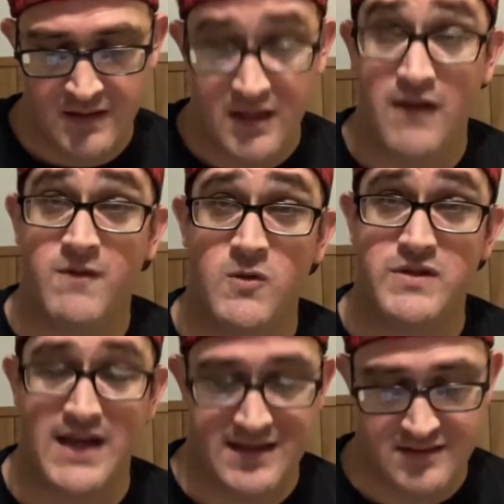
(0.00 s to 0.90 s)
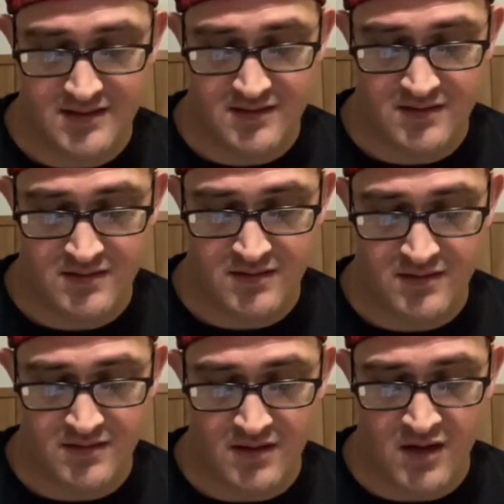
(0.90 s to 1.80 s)
If used as an
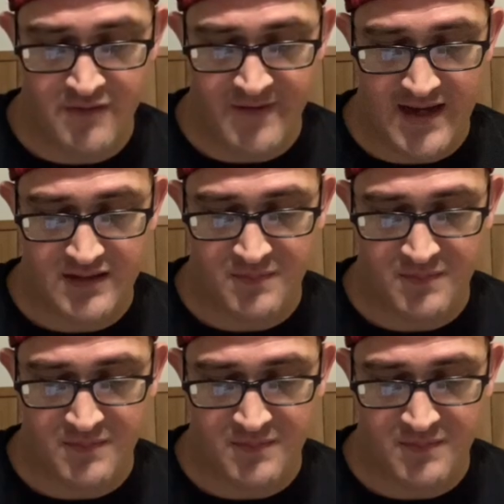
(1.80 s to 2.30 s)
artifact,